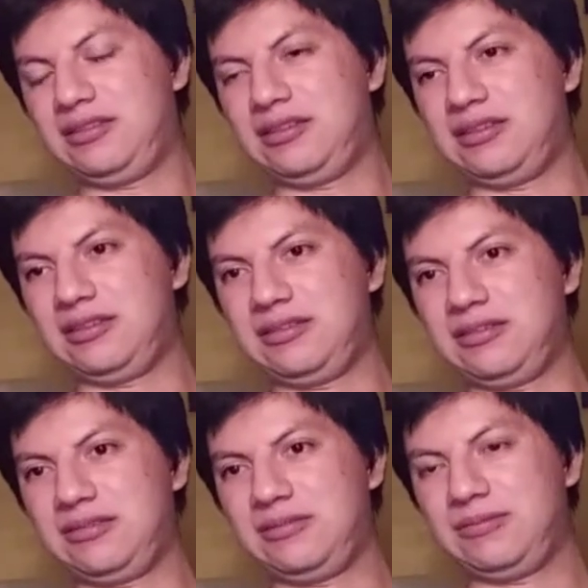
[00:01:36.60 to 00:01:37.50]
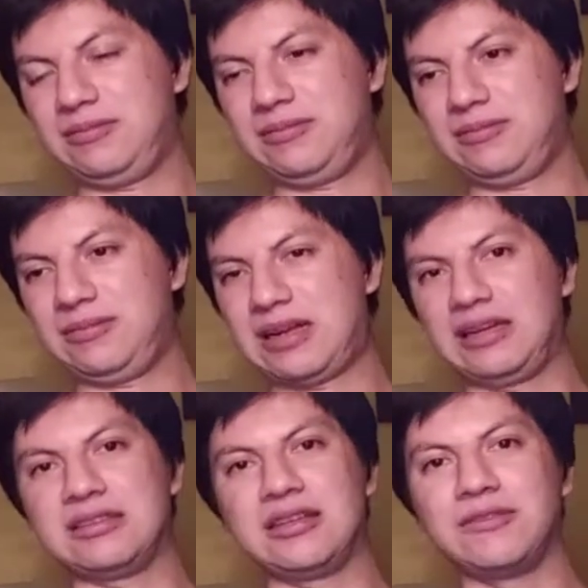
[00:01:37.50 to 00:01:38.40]
uh, I
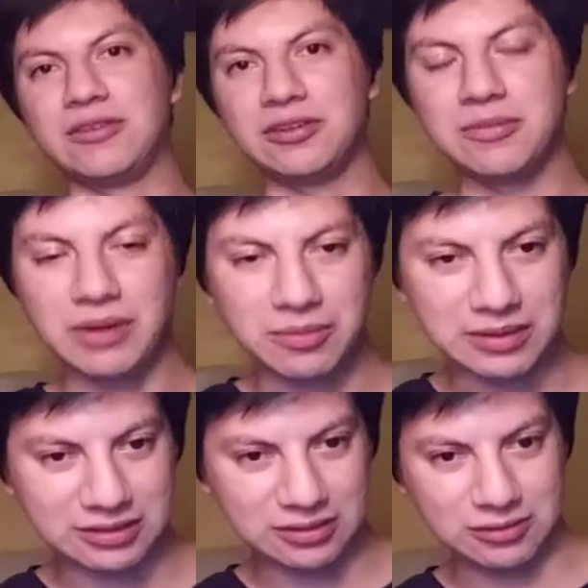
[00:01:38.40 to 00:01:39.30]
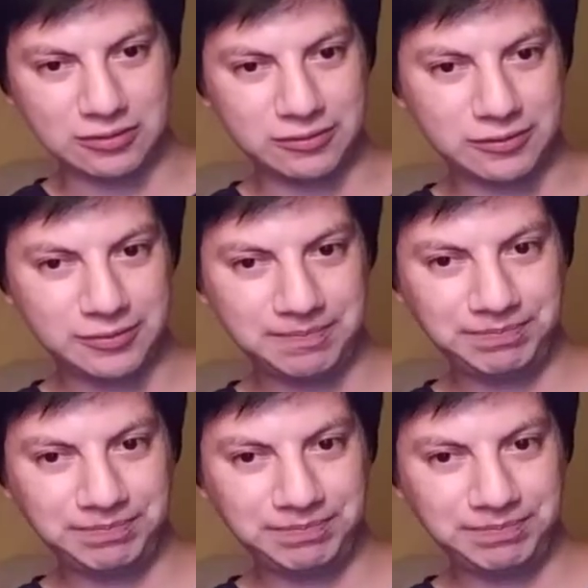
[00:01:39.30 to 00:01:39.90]
guess I've learned about myself